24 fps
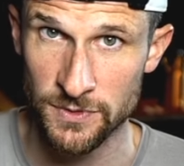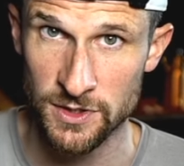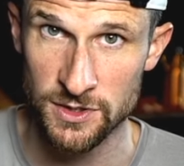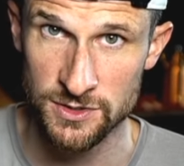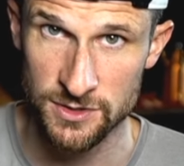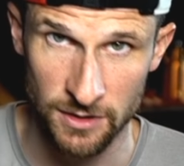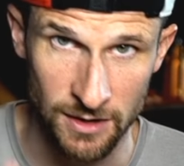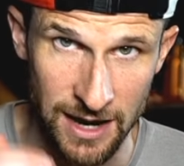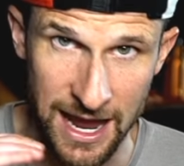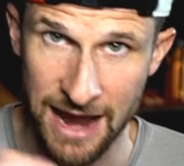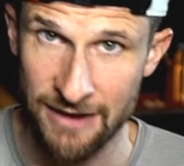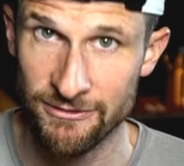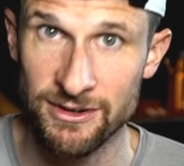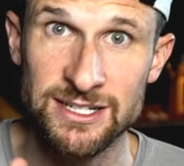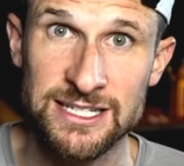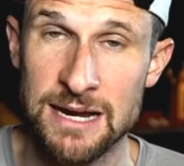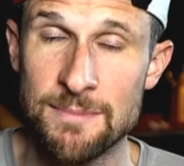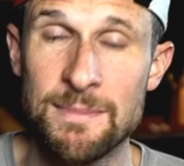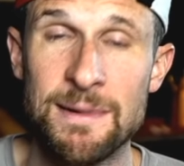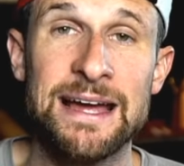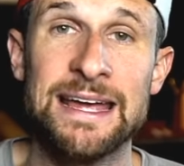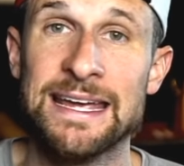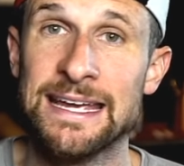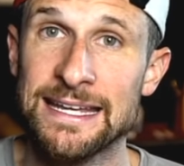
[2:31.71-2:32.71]
so every
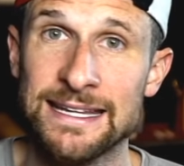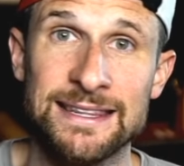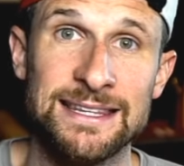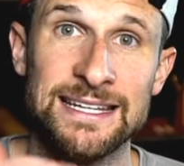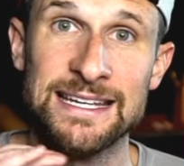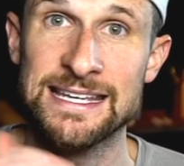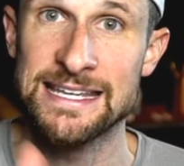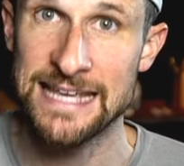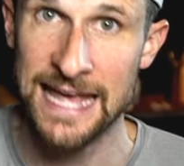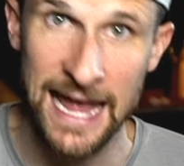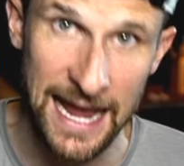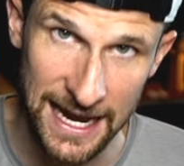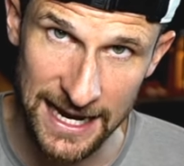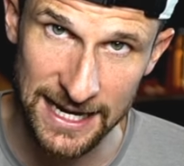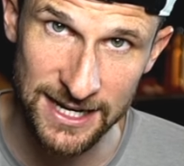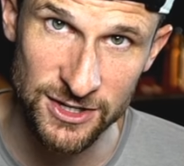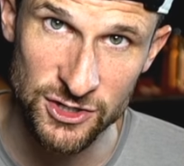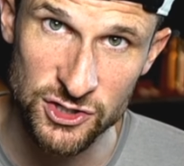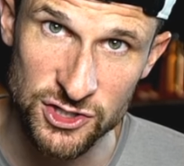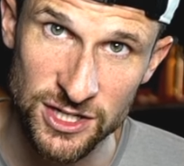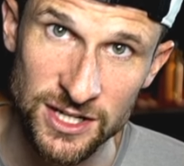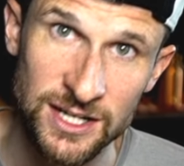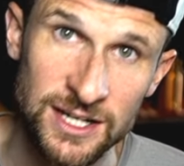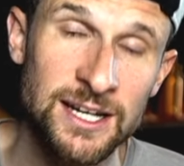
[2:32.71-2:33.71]
time I hit the
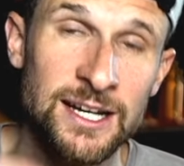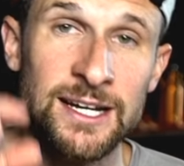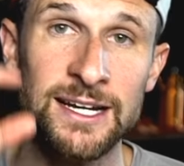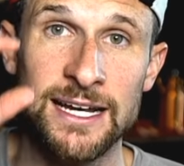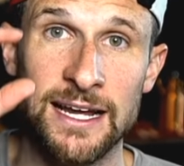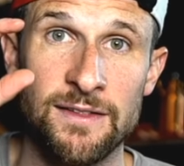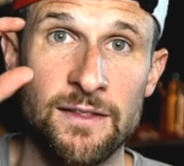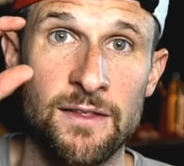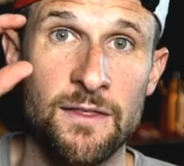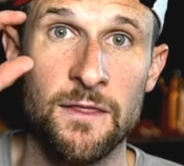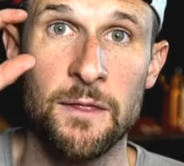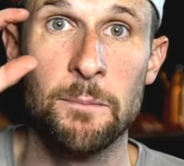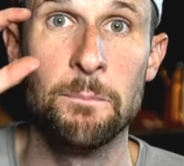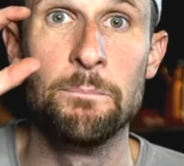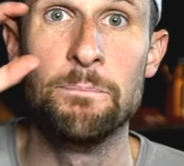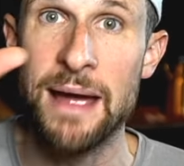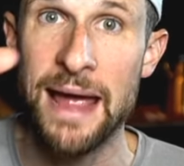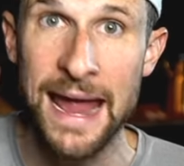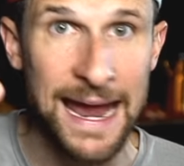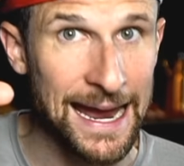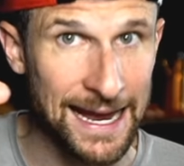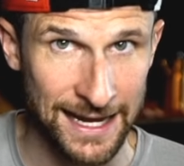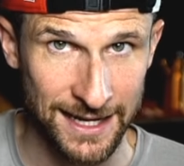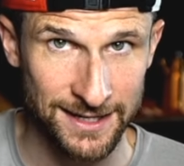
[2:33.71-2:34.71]
cage and then the
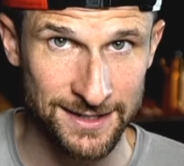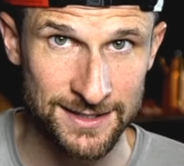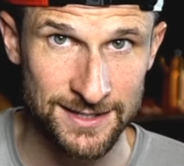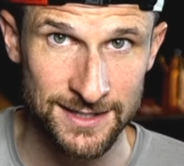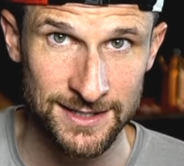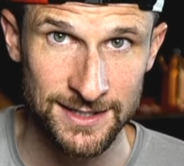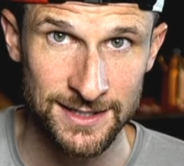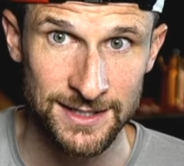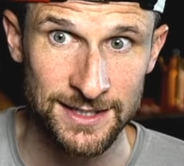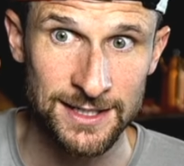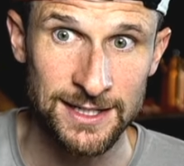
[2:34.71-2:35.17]
band,